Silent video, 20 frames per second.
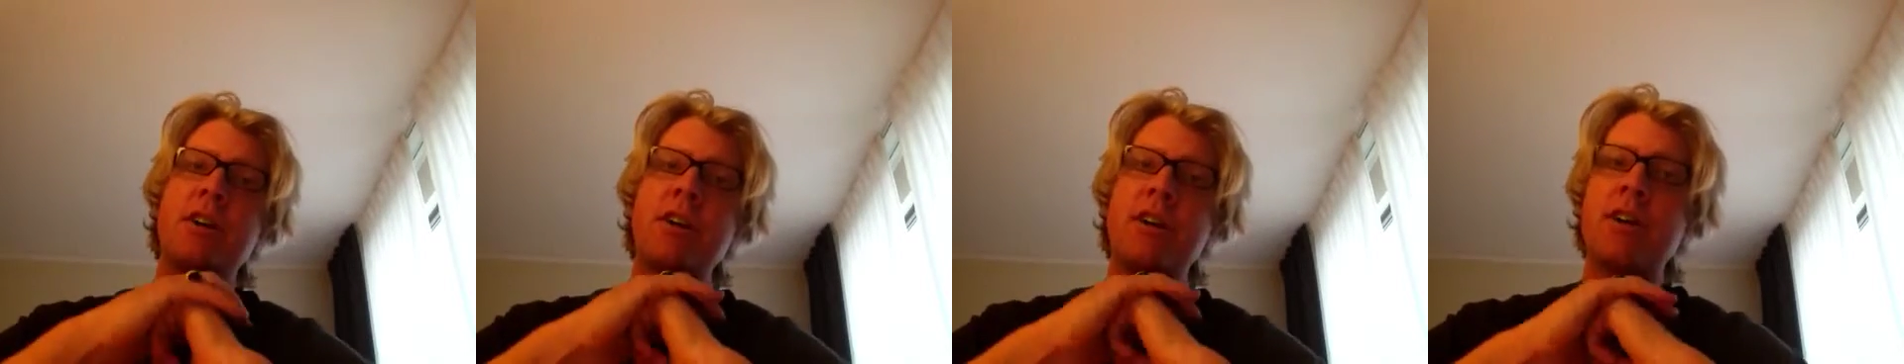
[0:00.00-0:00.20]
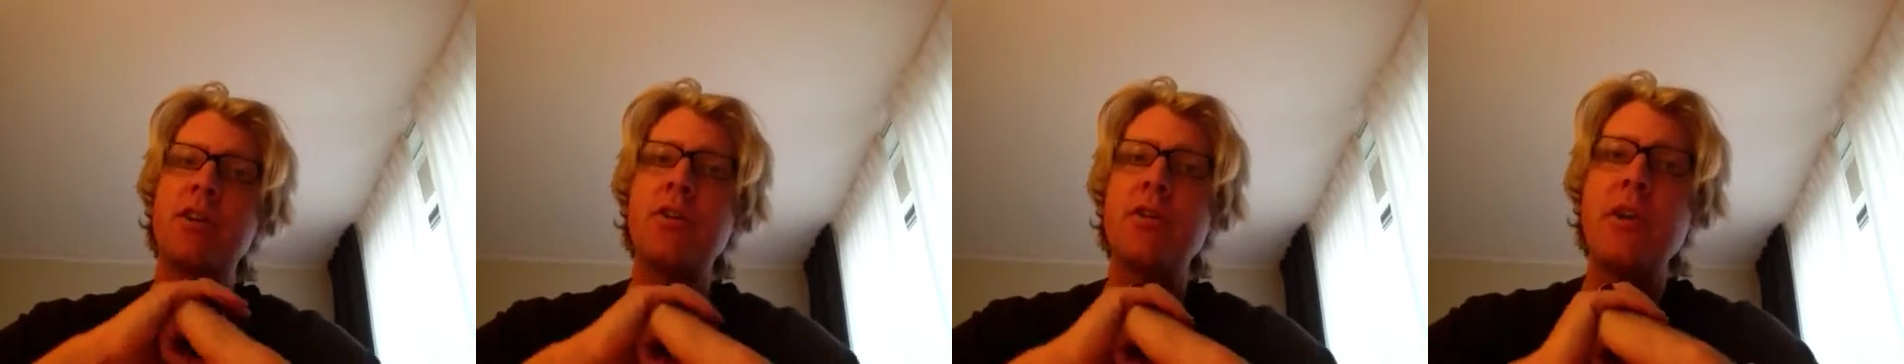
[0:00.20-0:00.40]

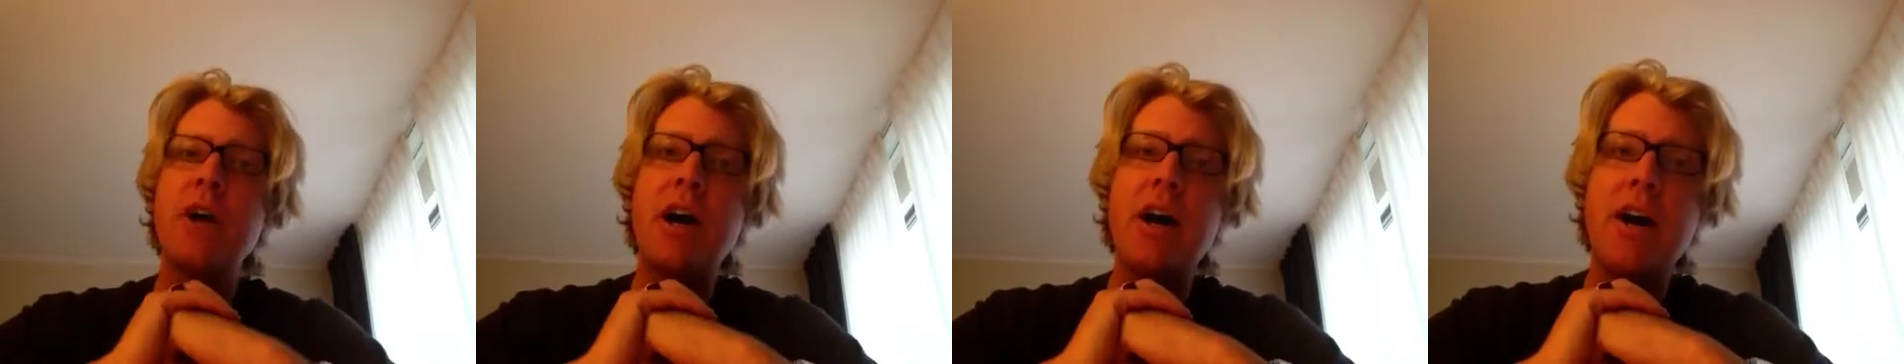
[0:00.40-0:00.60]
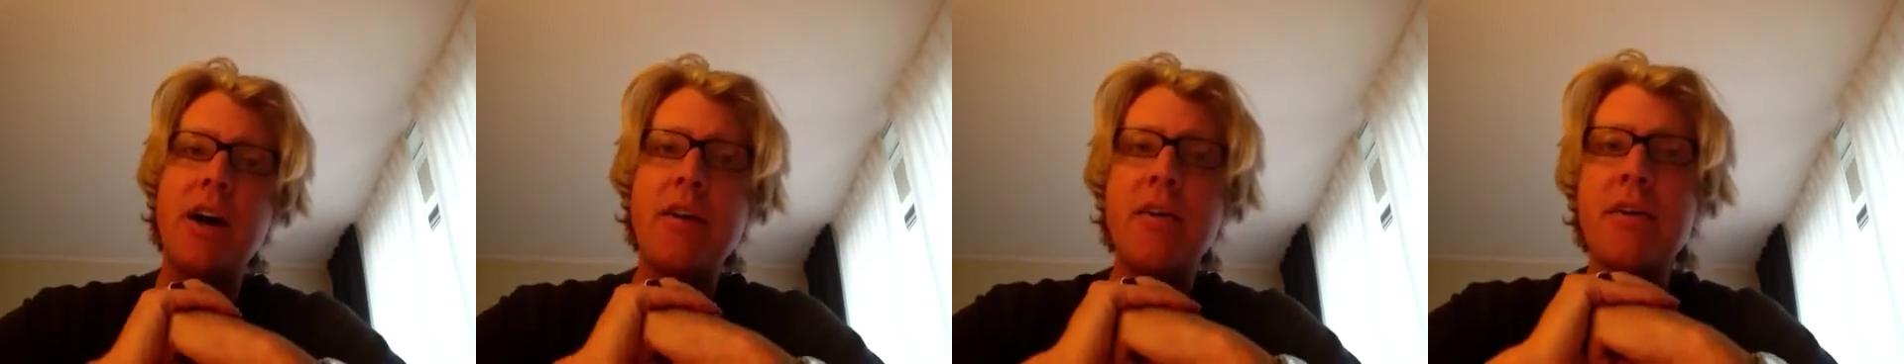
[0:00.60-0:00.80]
Article
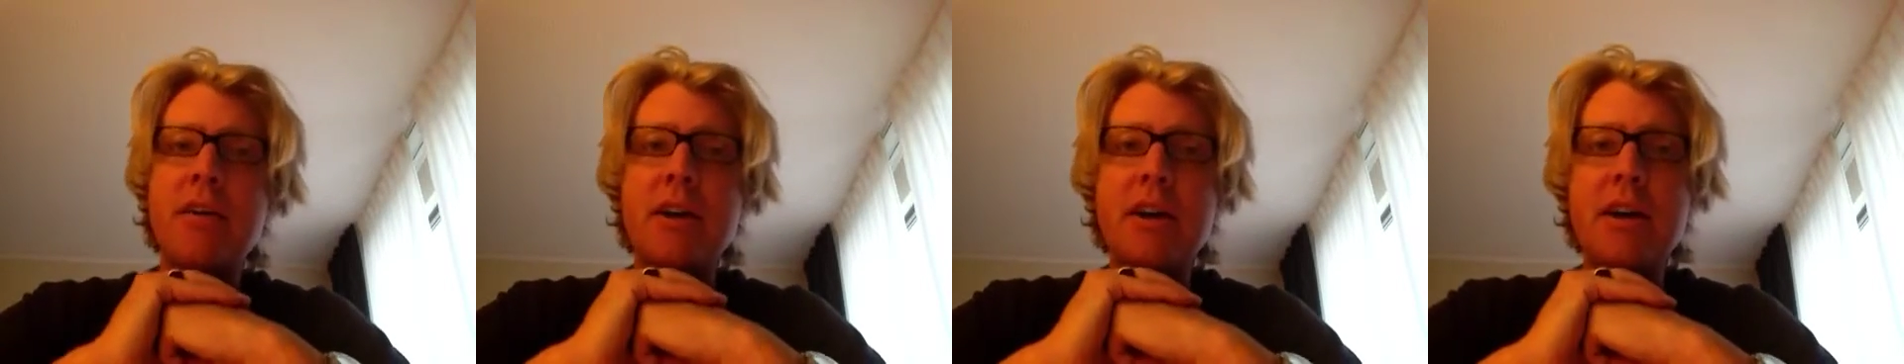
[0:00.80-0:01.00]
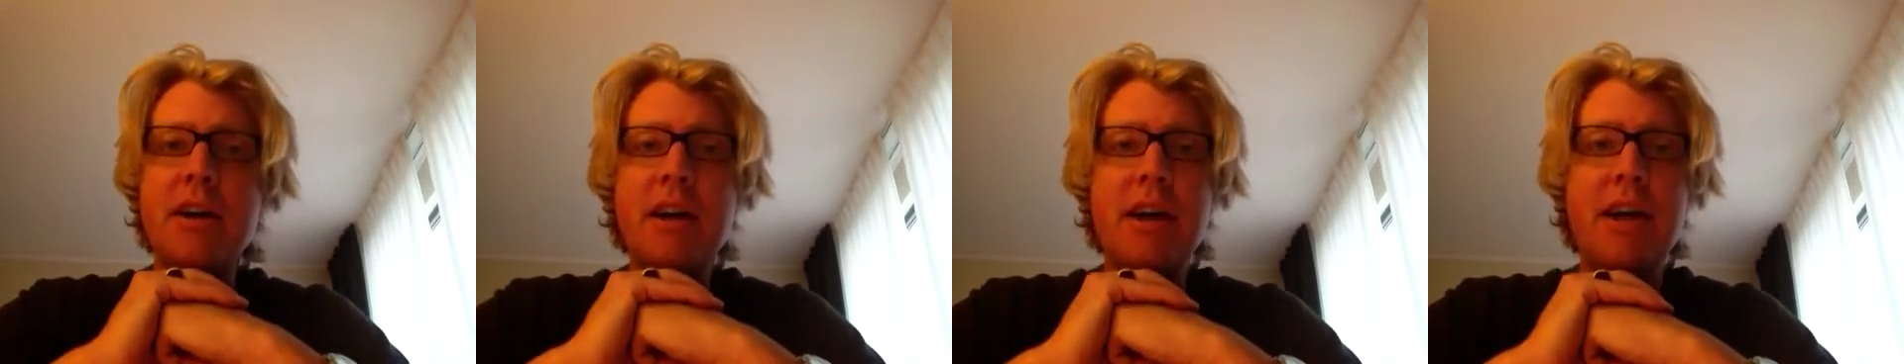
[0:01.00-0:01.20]
9,
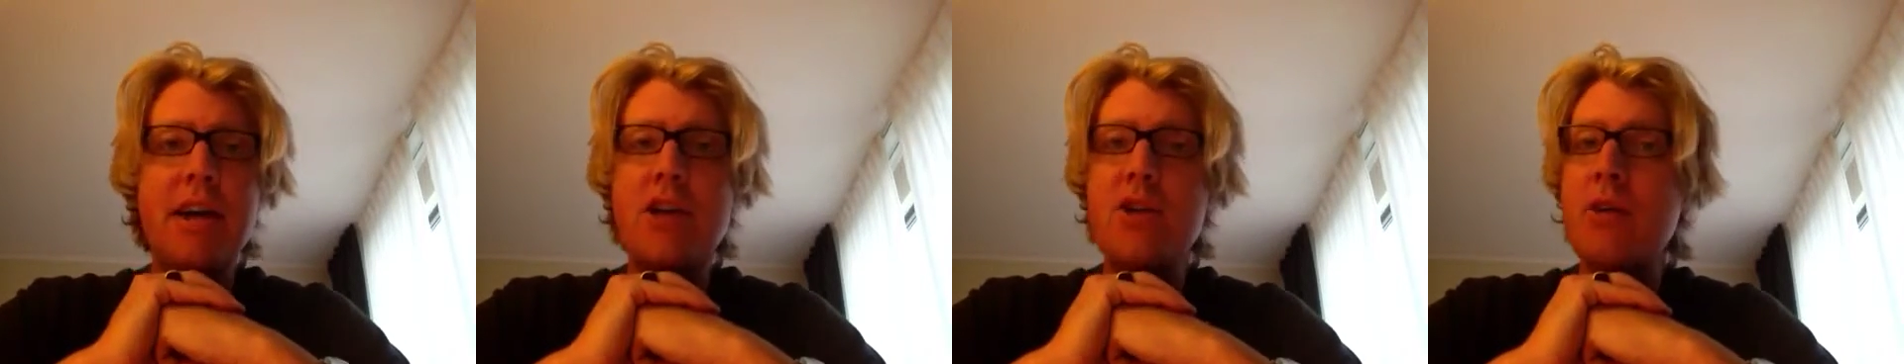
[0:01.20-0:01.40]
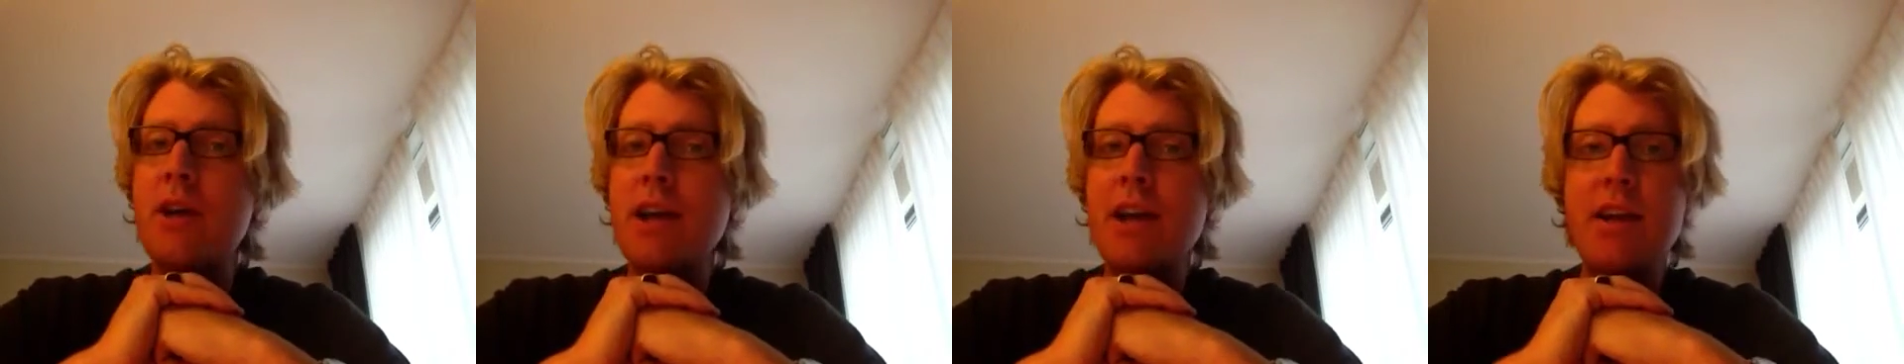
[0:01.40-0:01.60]

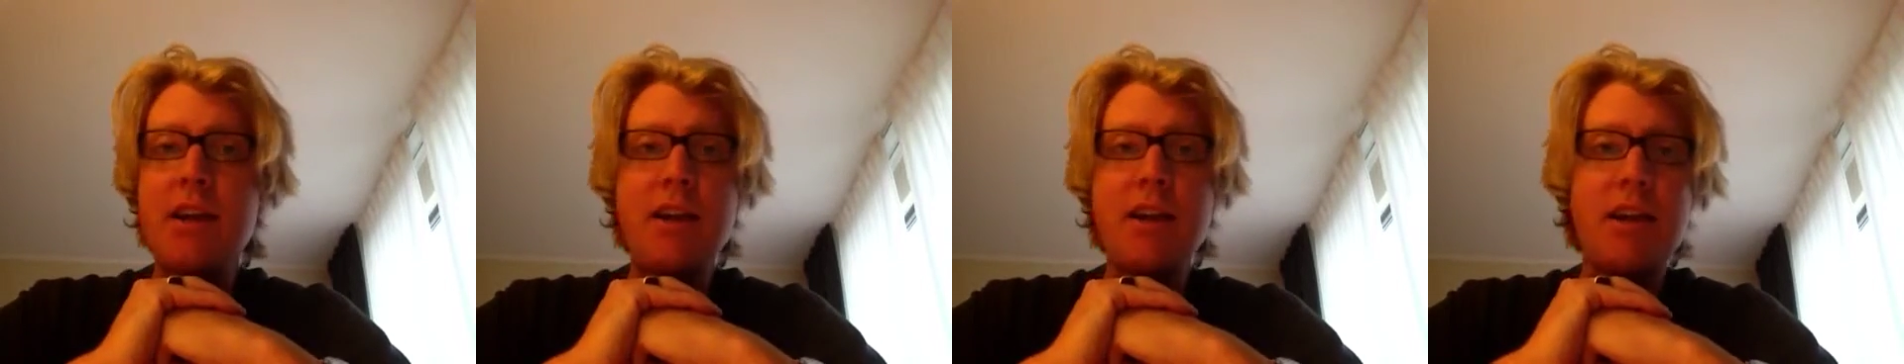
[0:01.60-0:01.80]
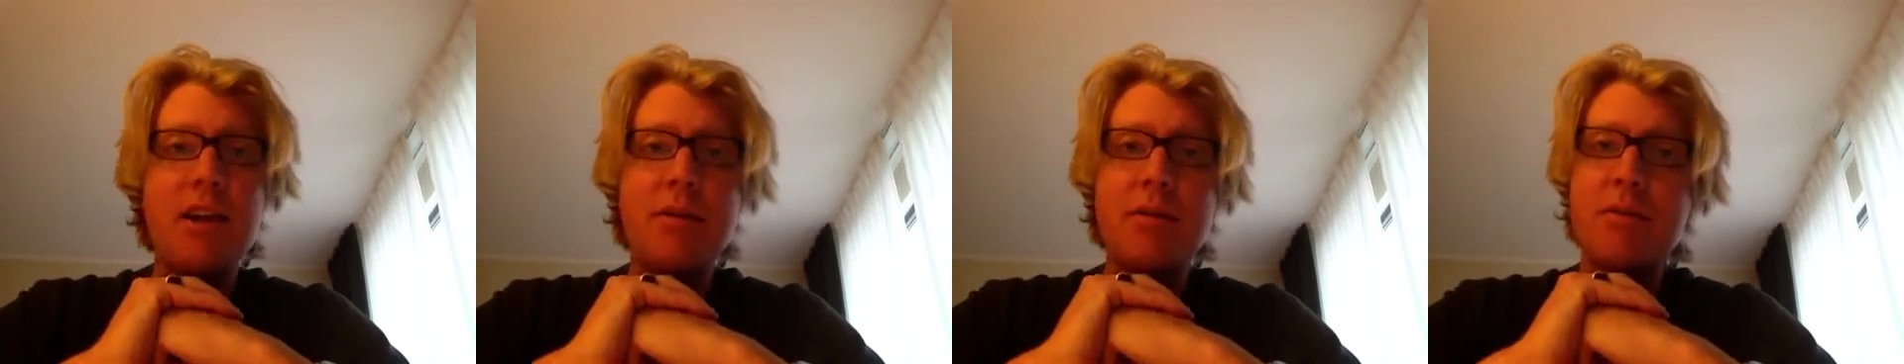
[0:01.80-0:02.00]
and you
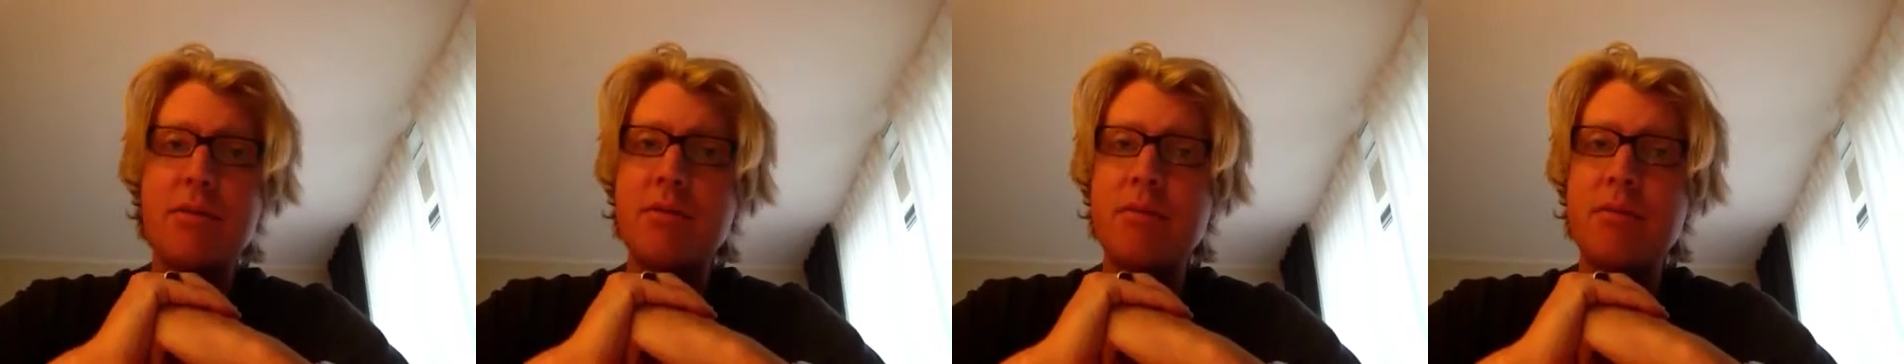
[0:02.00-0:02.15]
cannot